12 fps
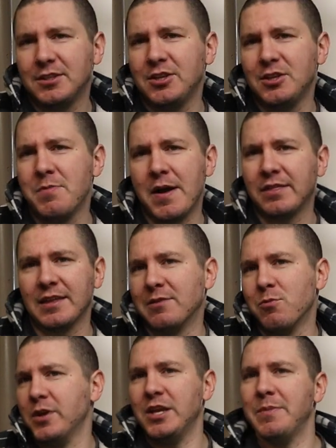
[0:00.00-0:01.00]
You might
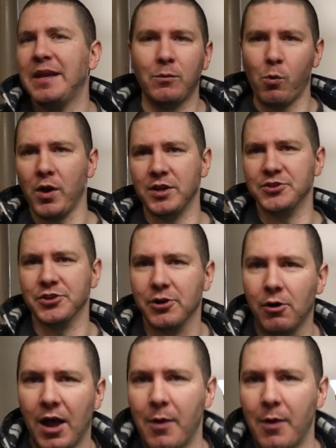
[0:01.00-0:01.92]
think, what do you mean, what is your goal?